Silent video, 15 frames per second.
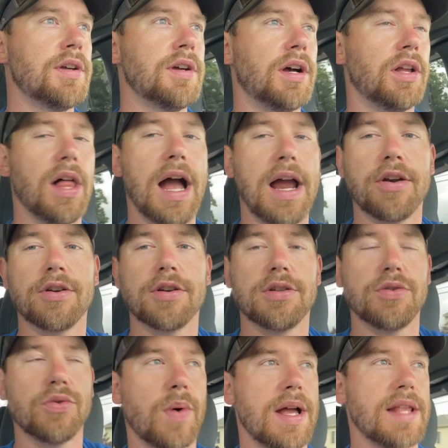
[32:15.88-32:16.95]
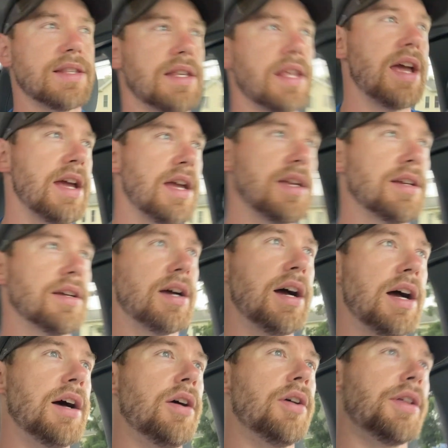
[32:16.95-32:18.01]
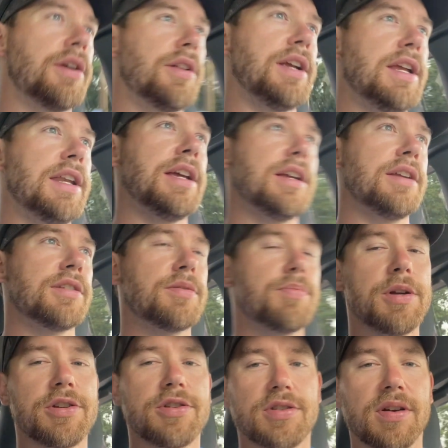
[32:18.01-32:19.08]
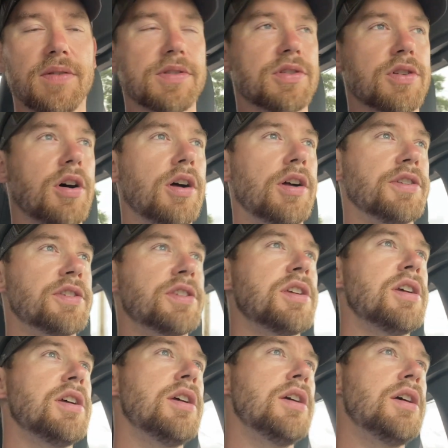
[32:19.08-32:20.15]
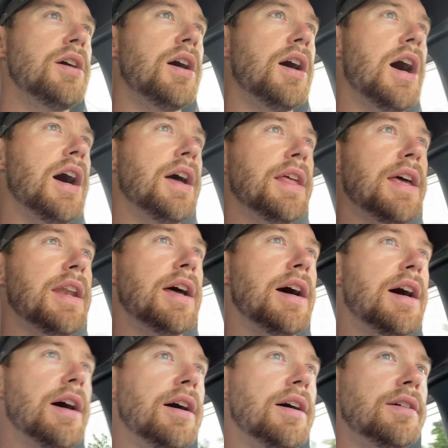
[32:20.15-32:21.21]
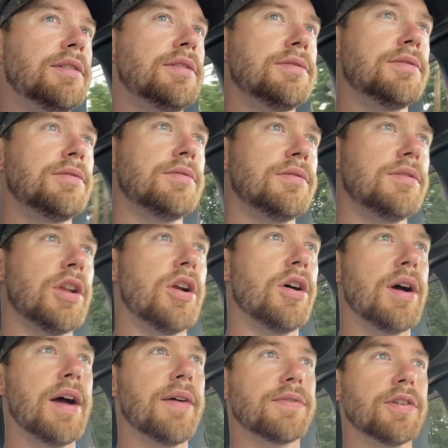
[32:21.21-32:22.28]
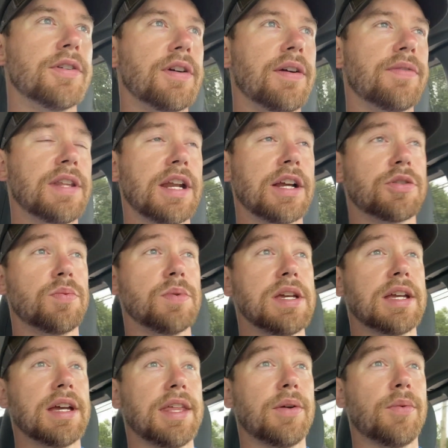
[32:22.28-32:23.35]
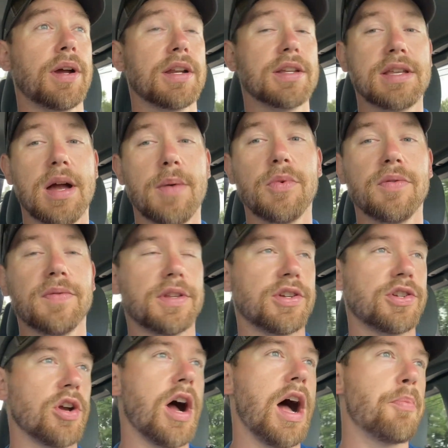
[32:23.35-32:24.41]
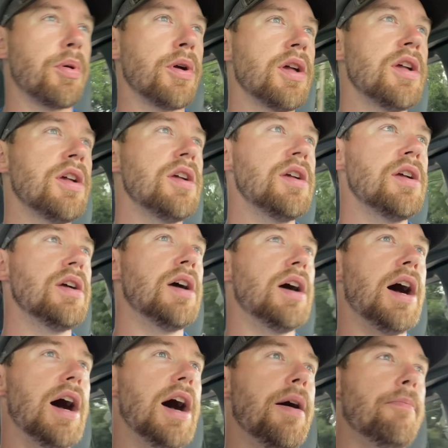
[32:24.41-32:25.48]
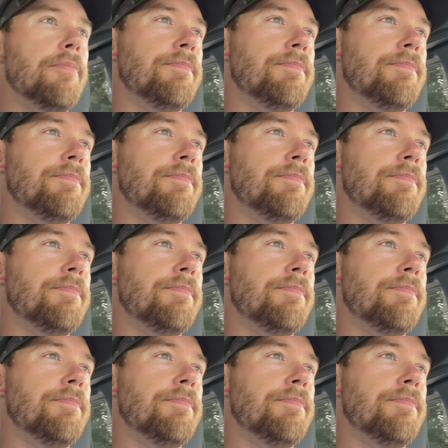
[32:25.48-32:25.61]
a liner to do Wednesday, uh, the cleanings, a bunch of service calls, uh, and then uh, you know, after after next week, I think we're going to start moving the shop. Um,